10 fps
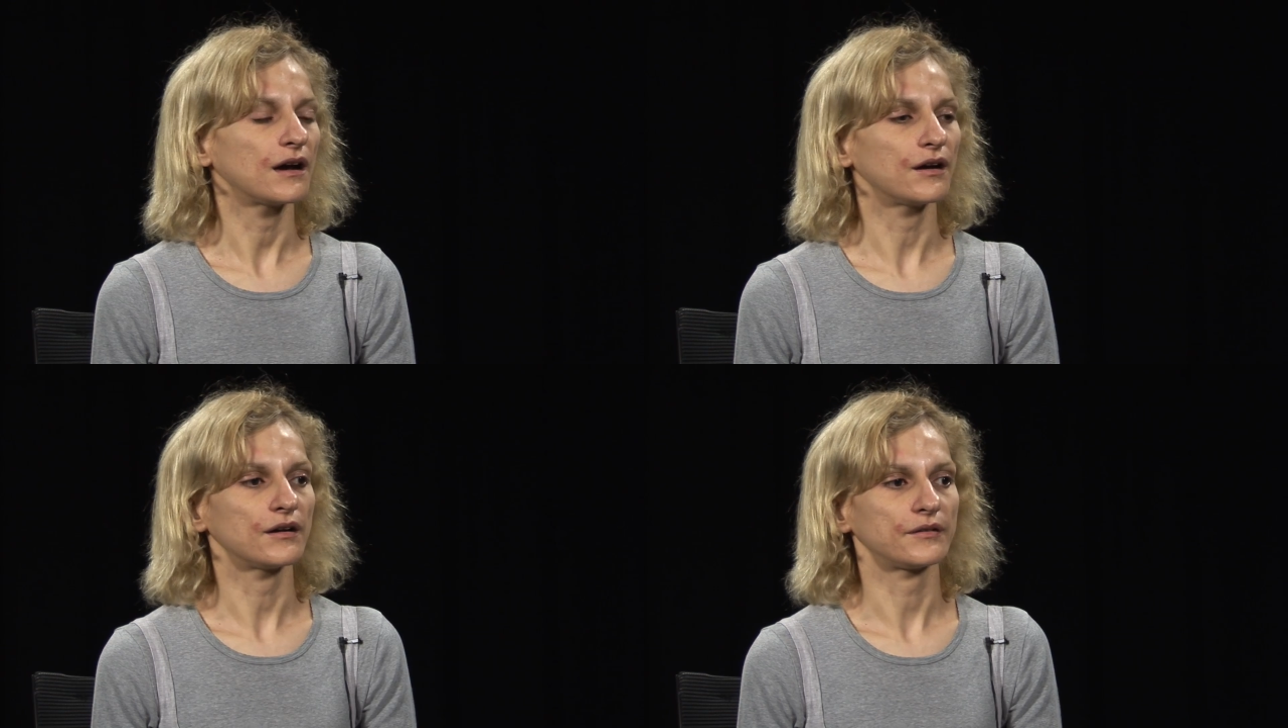
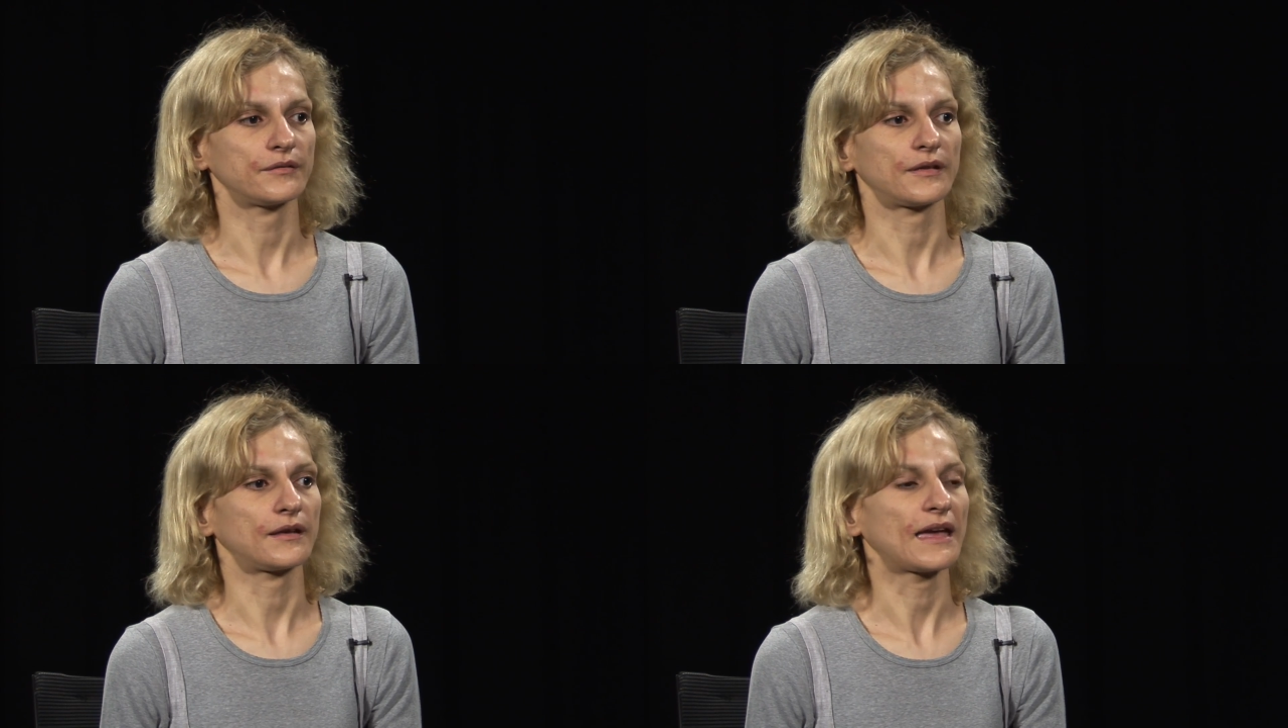Uh,
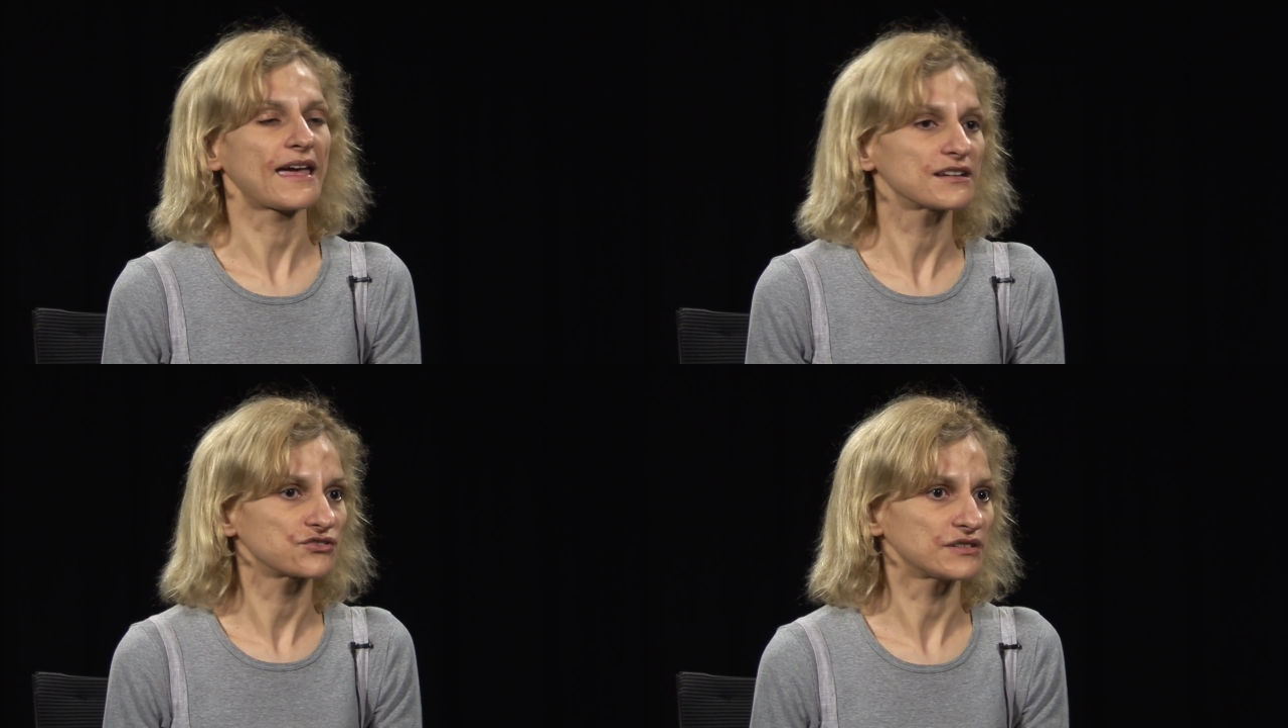
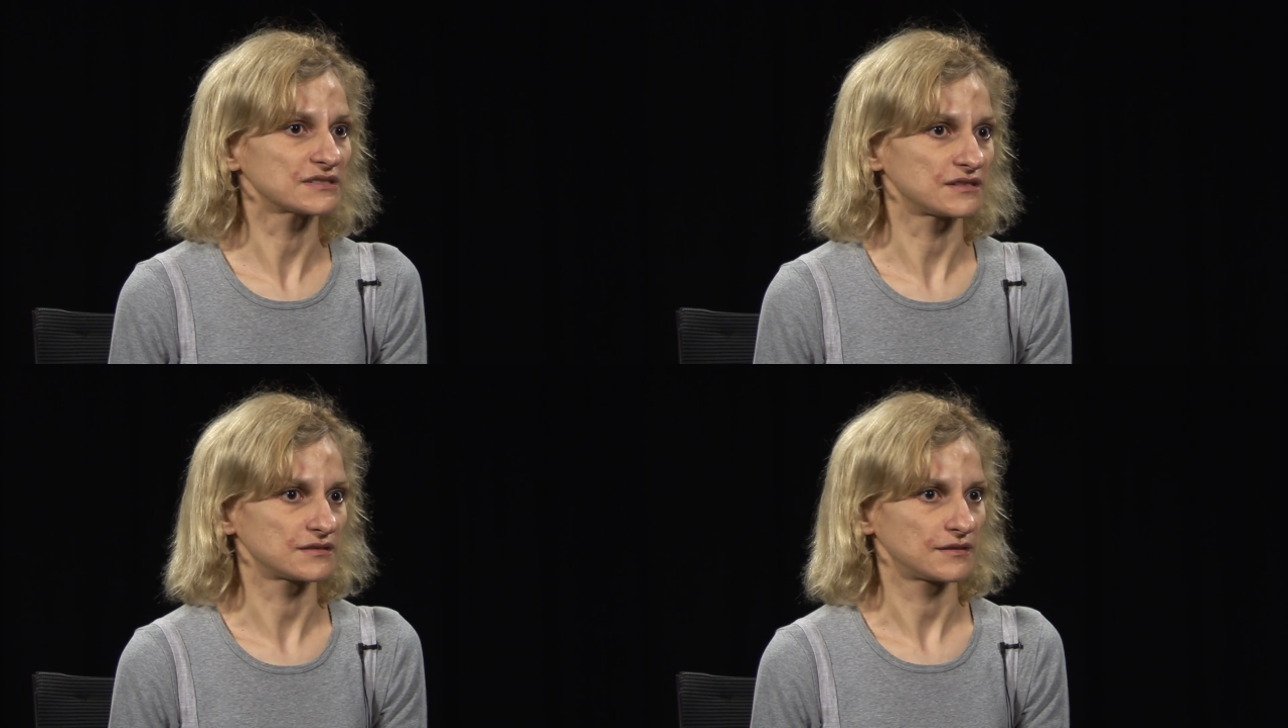
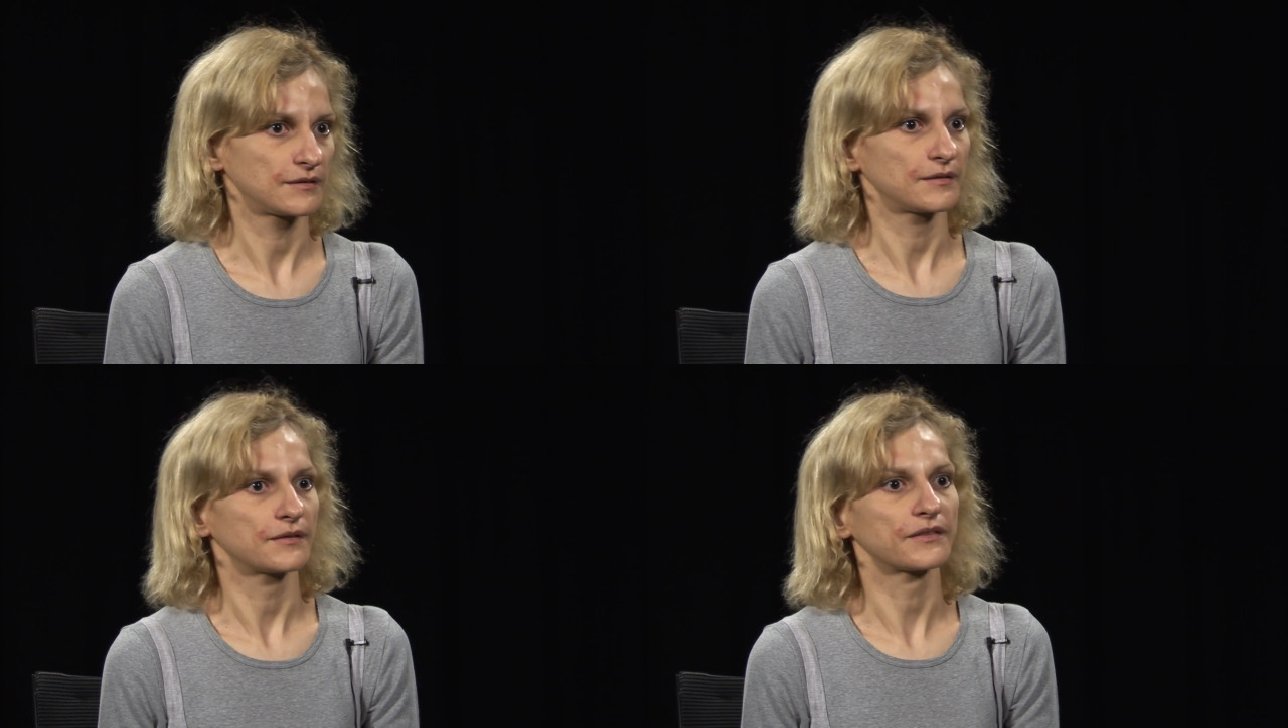hairdressers,
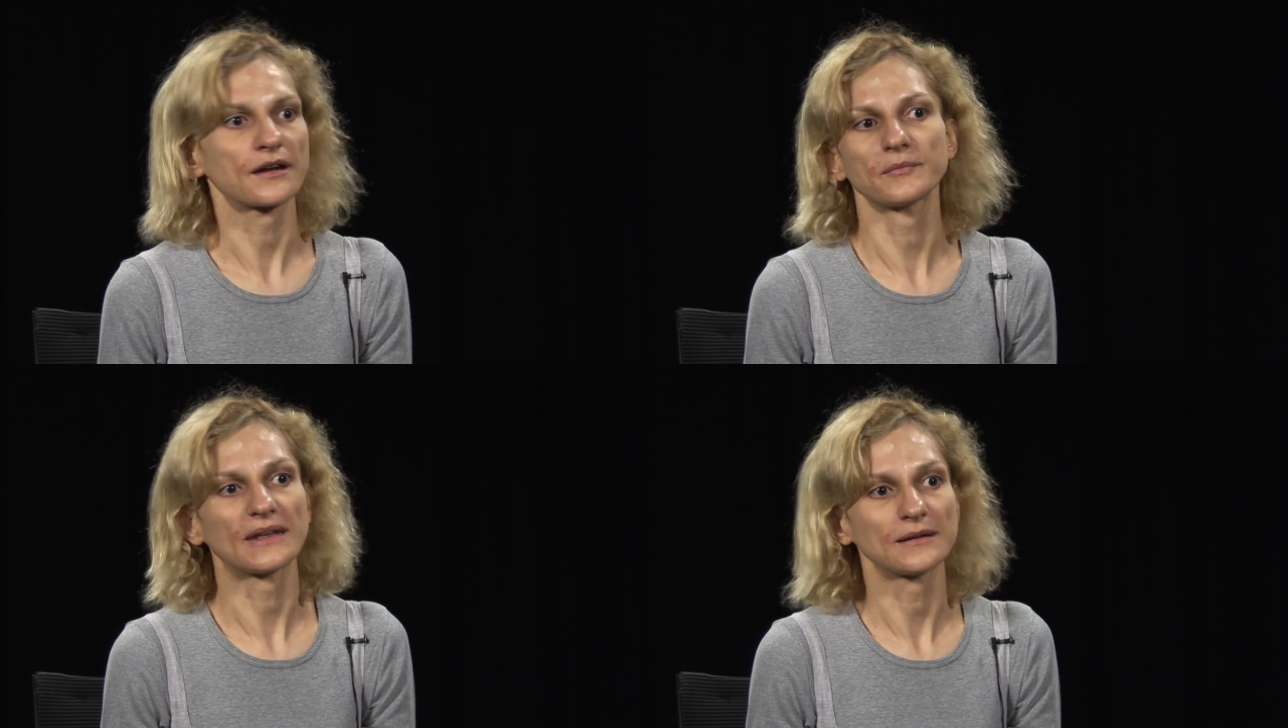
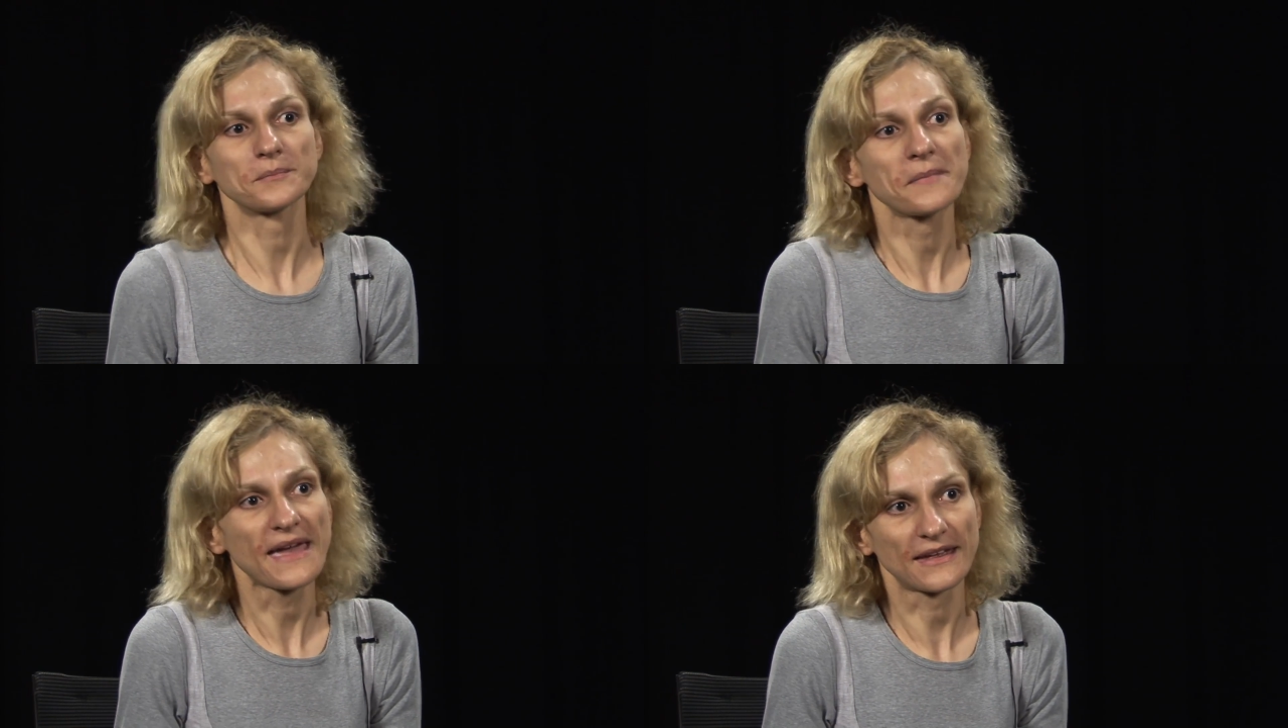there are many
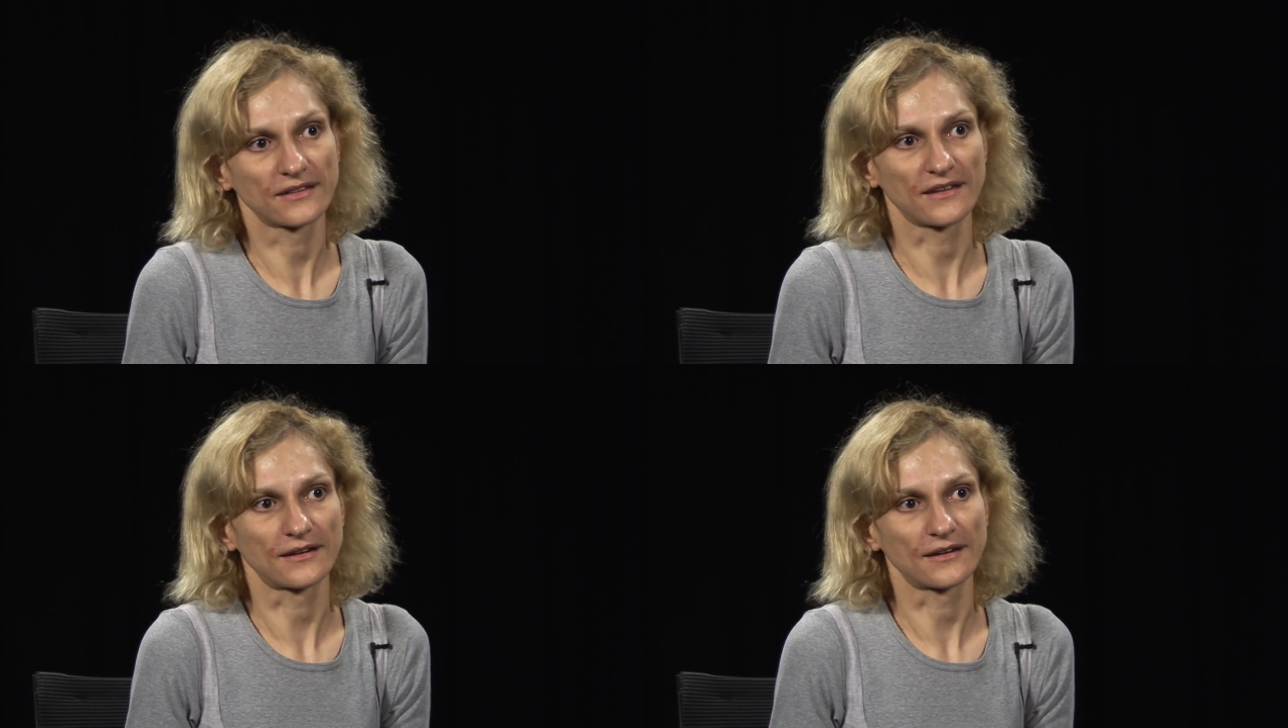men,